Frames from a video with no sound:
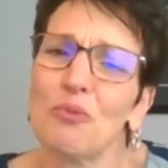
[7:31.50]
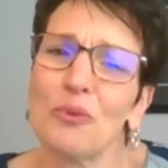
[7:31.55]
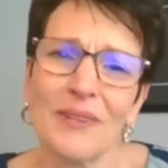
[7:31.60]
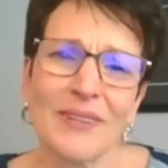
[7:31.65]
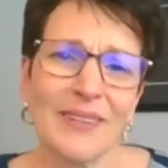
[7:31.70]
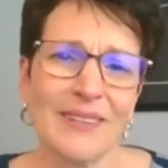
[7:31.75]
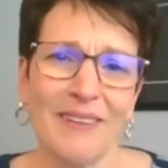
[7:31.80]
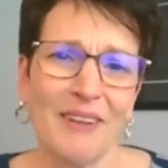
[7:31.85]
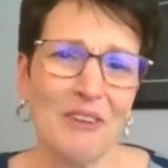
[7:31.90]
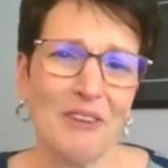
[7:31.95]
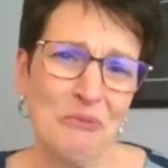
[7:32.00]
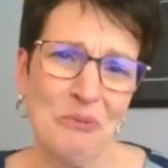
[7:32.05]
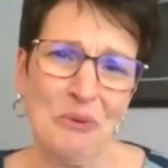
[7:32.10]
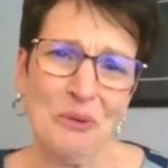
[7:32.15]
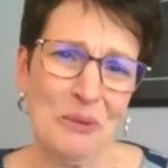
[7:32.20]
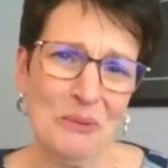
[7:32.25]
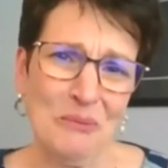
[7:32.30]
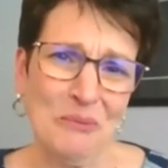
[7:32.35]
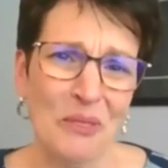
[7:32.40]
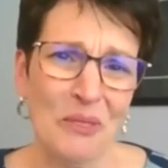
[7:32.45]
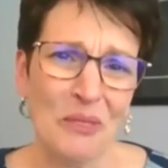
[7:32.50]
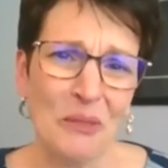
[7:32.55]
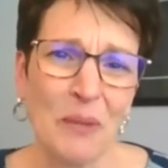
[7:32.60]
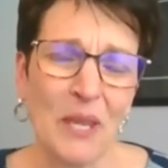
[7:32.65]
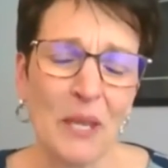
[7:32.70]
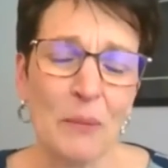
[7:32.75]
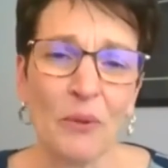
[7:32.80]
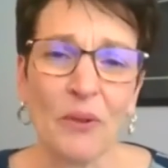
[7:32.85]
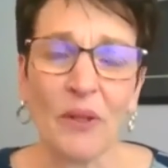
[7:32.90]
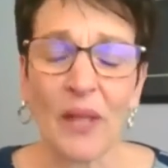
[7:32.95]
really love working with the
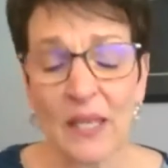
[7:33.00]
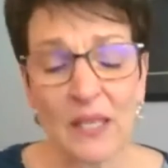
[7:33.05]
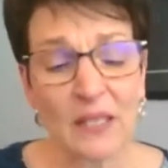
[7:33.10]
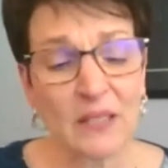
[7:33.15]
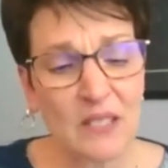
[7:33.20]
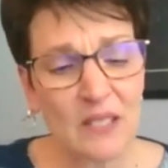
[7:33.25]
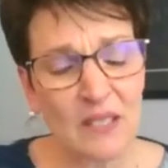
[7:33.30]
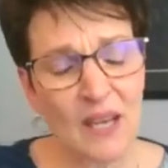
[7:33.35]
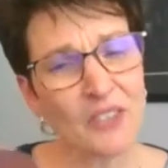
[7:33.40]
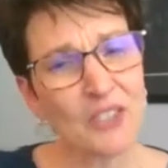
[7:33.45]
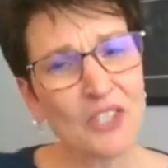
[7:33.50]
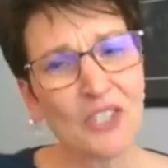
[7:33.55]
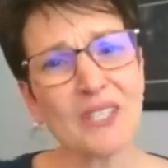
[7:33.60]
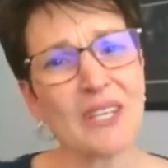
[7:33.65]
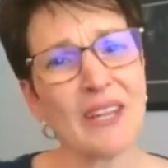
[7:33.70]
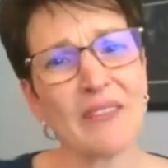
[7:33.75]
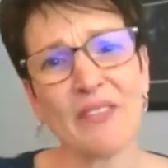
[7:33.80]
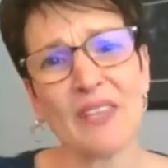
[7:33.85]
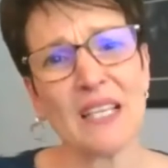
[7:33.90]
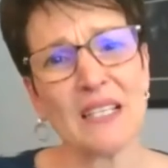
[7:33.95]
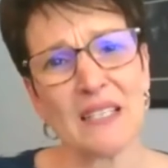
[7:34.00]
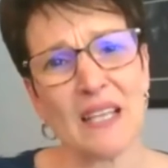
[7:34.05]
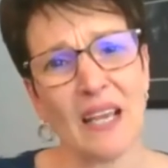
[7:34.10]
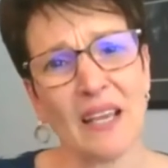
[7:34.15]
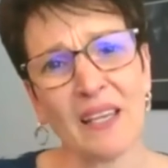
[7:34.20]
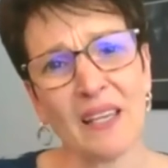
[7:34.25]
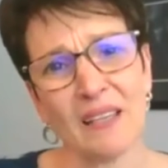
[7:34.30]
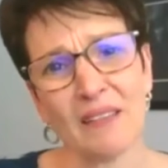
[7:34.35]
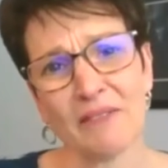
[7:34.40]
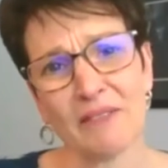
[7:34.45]
people. And it's not just at the
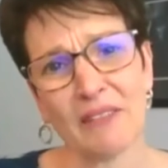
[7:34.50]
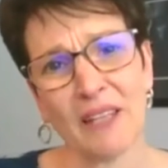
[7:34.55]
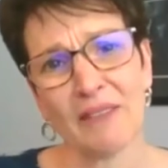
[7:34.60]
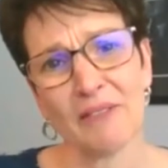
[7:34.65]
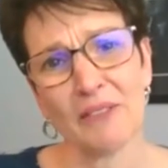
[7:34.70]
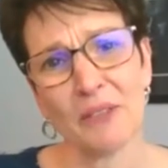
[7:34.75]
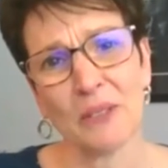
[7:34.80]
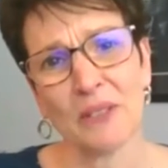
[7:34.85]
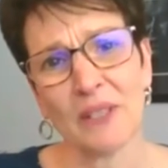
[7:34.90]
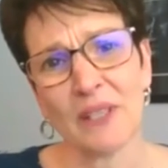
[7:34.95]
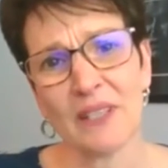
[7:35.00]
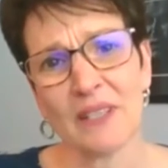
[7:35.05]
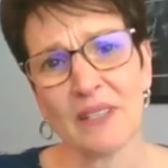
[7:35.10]
executive level.